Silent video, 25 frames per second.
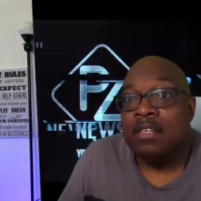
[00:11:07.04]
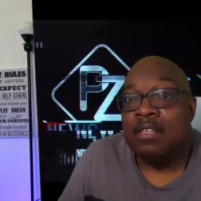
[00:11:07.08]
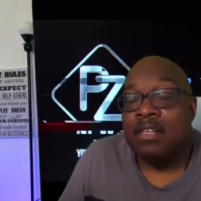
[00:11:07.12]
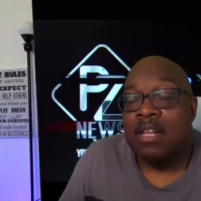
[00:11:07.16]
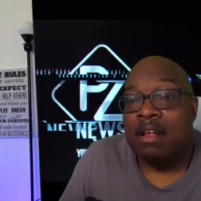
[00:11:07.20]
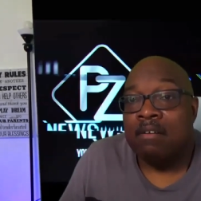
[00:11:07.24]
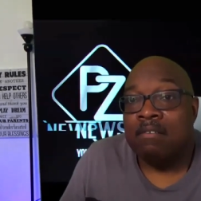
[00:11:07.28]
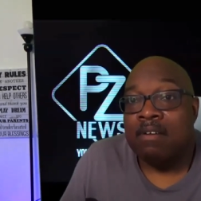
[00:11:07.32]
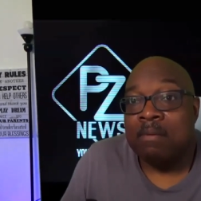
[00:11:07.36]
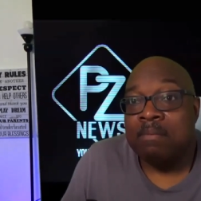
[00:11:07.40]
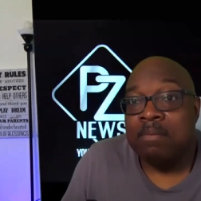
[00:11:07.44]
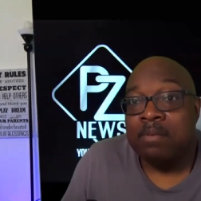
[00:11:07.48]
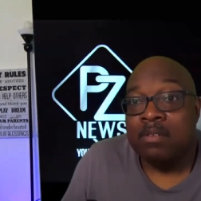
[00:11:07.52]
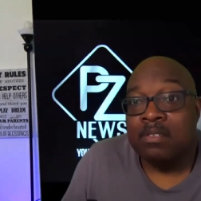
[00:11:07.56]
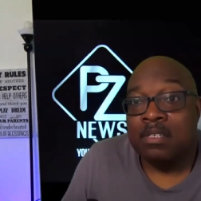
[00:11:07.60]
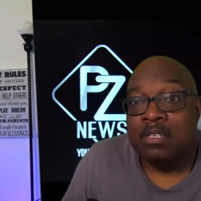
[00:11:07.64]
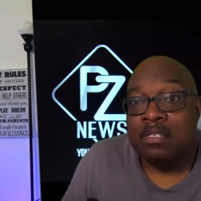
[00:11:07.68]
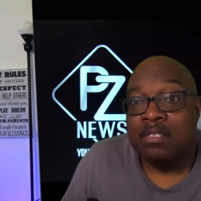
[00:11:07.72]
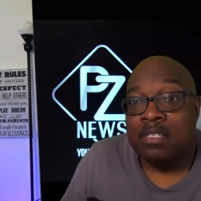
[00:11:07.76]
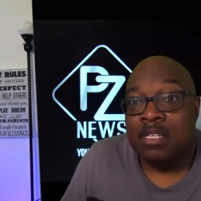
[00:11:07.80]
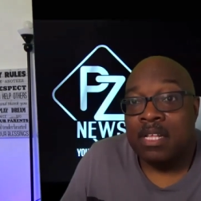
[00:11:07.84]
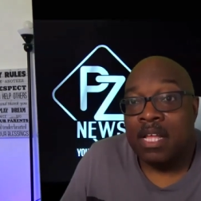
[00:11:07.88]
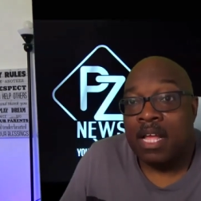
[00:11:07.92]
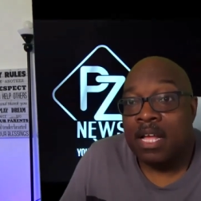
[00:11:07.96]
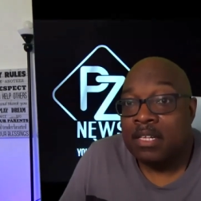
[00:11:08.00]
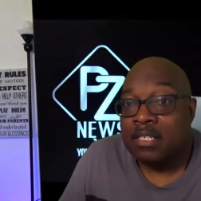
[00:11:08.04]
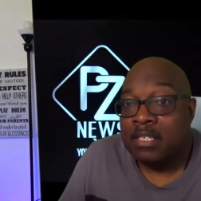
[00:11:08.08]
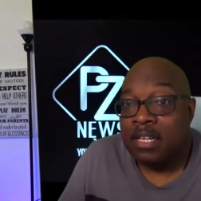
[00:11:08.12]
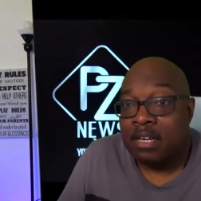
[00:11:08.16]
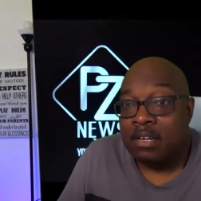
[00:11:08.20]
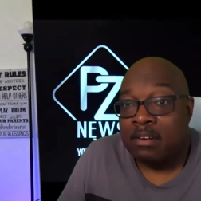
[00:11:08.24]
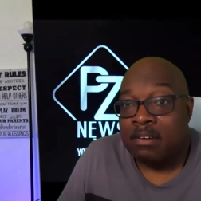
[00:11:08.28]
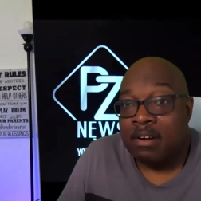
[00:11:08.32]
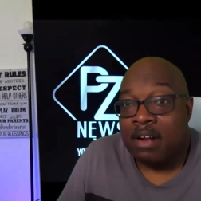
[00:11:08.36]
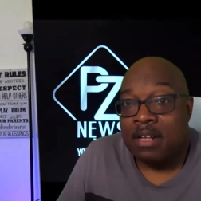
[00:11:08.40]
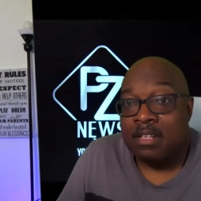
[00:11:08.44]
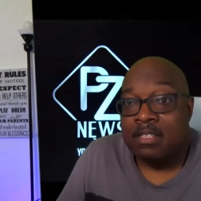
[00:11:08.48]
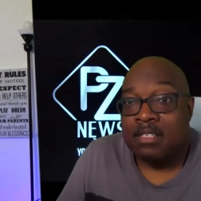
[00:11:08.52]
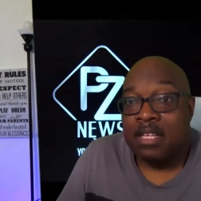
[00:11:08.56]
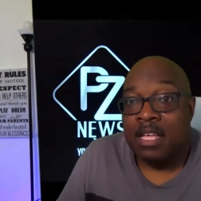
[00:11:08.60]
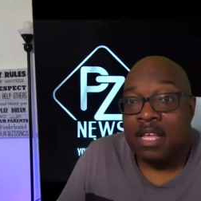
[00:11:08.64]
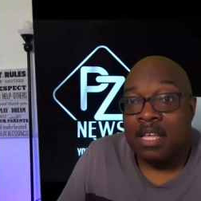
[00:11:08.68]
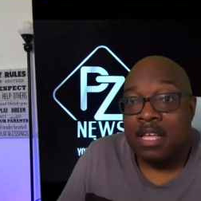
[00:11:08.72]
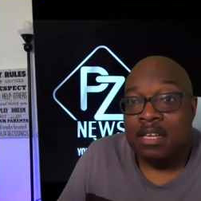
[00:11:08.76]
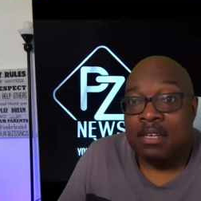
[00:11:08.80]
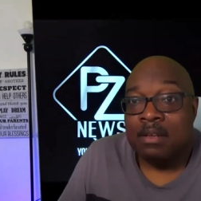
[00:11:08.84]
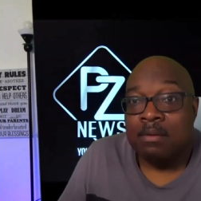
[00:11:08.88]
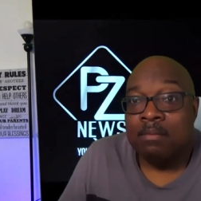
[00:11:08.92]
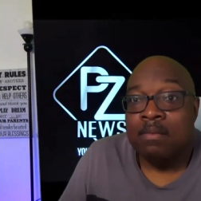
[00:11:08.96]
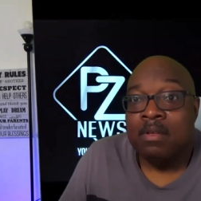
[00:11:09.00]
That represents the Antichrist
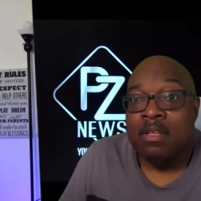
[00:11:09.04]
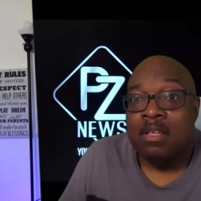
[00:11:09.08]
kingdom.